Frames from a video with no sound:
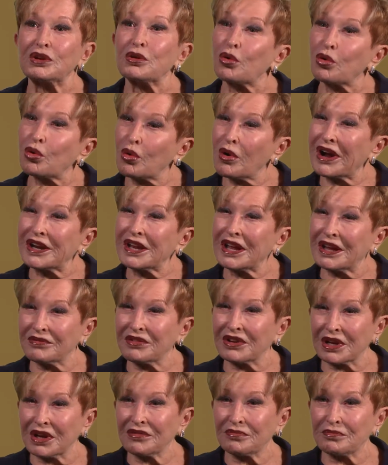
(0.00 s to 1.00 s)
don't quite
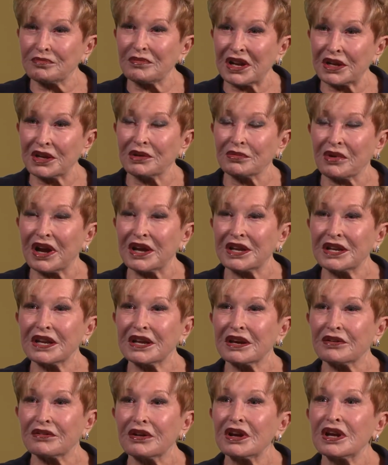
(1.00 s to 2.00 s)
have enough money right
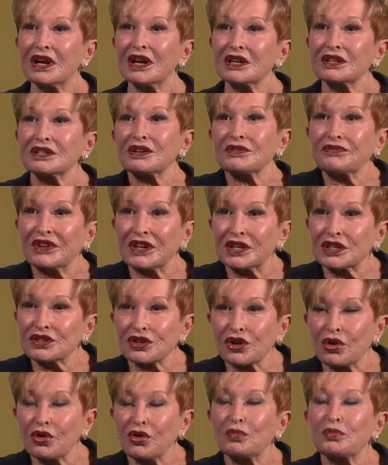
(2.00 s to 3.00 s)
now to finish
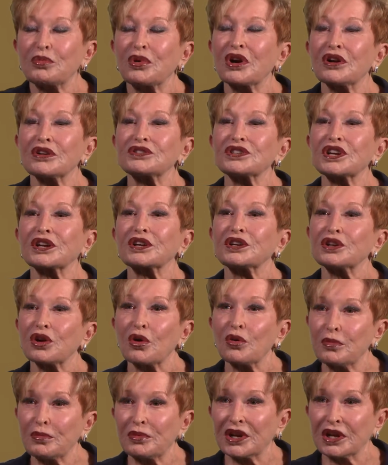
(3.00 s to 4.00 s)
the whole project and
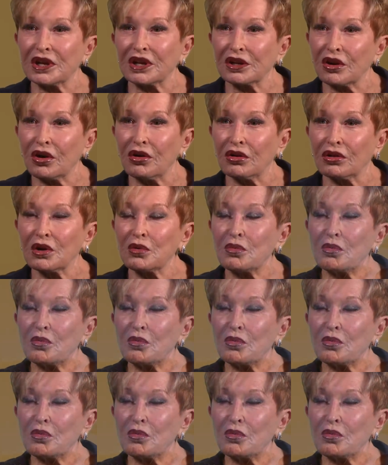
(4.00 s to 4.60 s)
open it all at